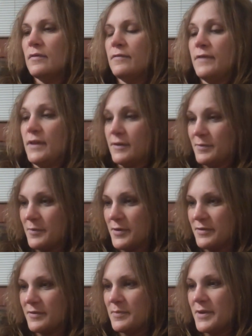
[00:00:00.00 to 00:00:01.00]
Phoenix
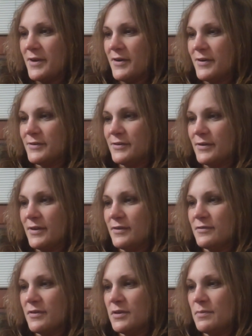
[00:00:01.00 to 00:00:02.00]
wants to be a haunter. He's
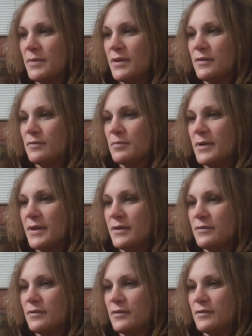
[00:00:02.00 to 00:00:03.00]
trying to beat his way
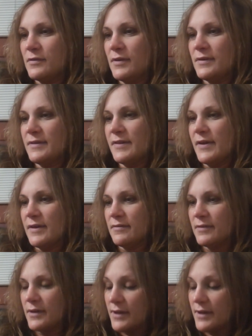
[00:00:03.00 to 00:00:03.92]
into this crazy life.